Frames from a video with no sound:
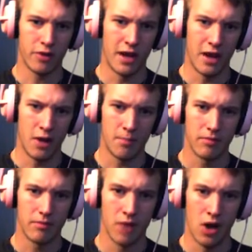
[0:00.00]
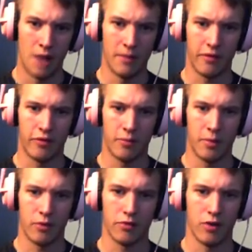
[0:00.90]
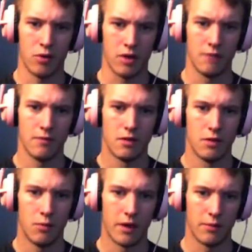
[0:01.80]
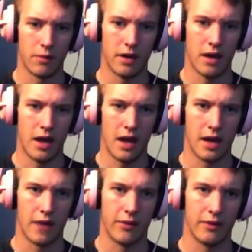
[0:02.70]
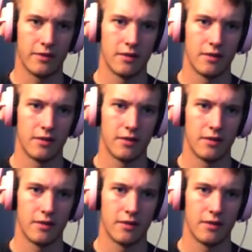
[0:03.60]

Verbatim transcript: light up? Oh, I'm just supposed to... Okay. Wait, wait, I, I got this.